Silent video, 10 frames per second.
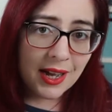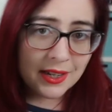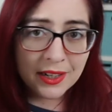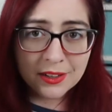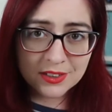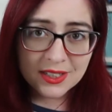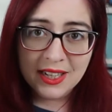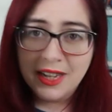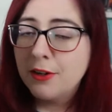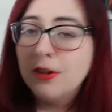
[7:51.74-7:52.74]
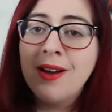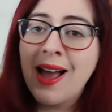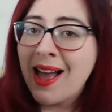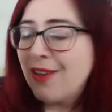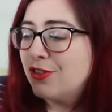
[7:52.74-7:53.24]
And here's the kicker:
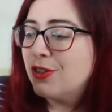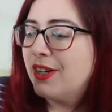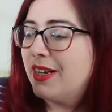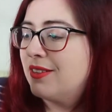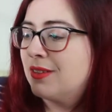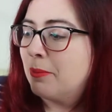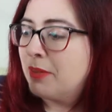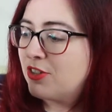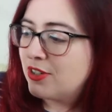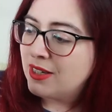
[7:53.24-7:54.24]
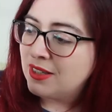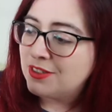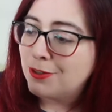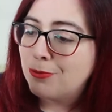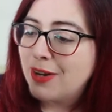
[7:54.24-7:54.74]
after his mission is
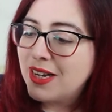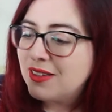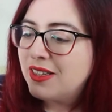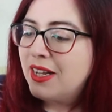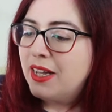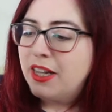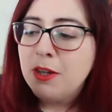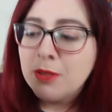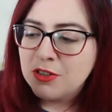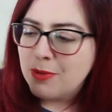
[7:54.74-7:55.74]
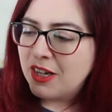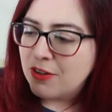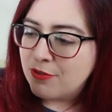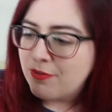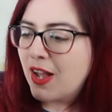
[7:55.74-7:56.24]
derailed, he must make
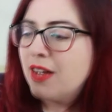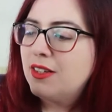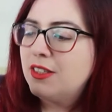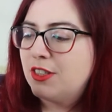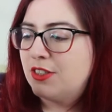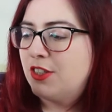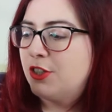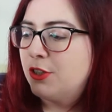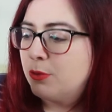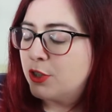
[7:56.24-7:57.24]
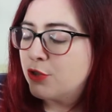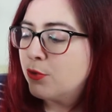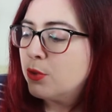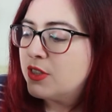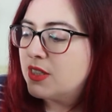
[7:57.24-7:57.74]
a violent decision which
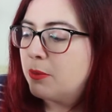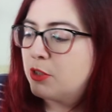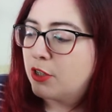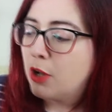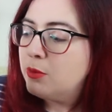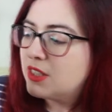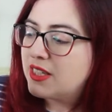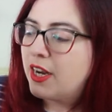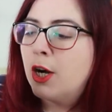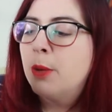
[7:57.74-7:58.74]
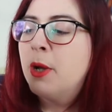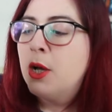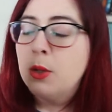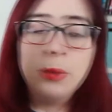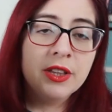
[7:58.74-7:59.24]
forces him to come to terms
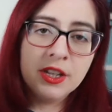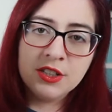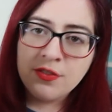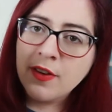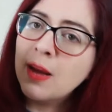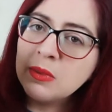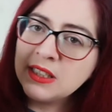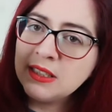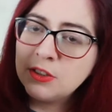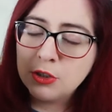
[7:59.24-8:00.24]
with his family's